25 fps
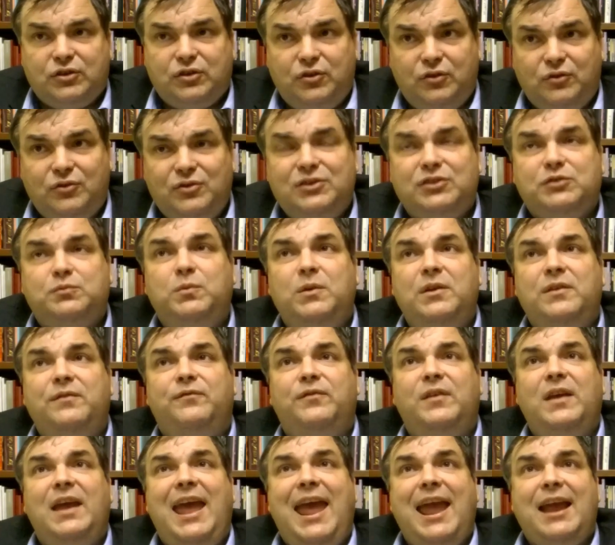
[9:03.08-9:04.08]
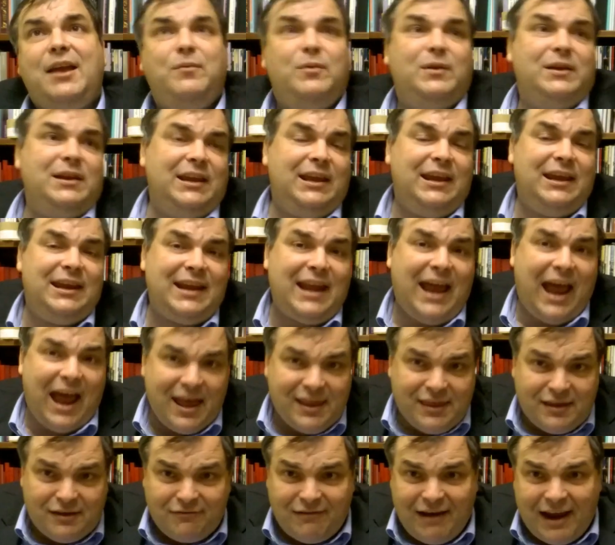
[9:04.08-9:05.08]
goods with equity and
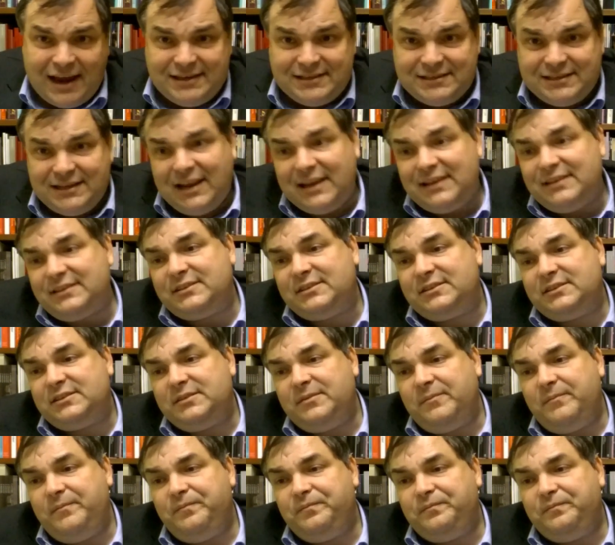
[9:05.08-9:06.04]
other assets.